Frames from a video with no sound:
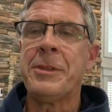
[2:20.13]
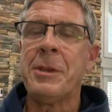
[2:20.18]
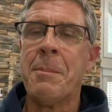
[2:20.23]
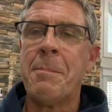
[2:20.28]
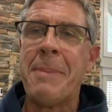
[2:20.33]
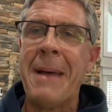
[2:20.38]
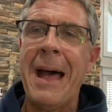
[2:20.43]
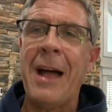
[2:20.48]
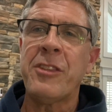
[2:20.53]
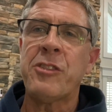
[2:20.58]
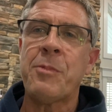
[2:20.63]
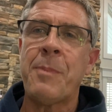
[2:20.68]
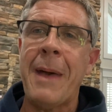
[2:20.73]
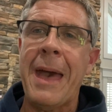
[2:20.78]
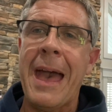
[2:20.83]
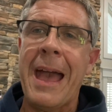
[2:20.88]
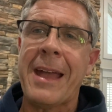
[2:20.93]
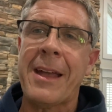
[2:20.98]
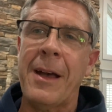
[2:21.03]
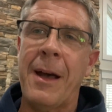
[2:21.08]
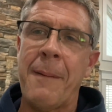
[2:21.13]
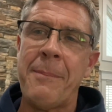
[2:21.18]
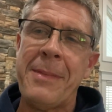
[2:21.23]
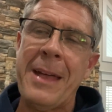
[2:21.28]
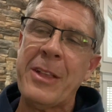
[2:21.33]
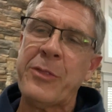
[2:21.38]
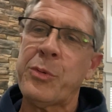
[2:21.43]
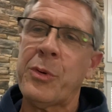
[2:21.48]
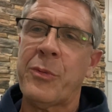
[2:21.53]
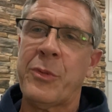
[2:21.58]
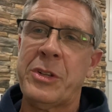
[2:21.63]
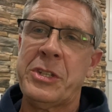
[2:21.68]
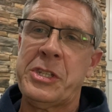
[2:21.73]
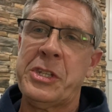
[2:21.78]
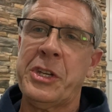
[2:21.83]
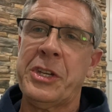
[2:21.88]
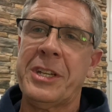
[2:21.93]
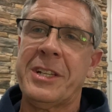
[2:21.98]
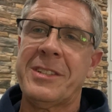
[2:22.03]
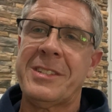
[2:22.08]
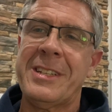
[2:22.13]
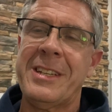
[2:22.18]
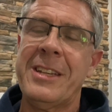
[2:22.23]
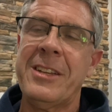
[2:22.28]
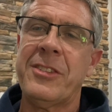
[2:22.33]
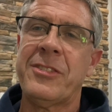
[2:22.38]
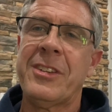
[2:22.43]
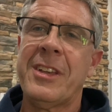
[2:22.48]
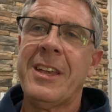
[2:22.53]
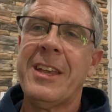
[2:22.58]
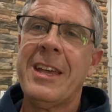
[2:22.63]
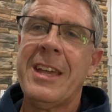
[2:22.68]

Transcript: to bounce back up. That's what resiliency is.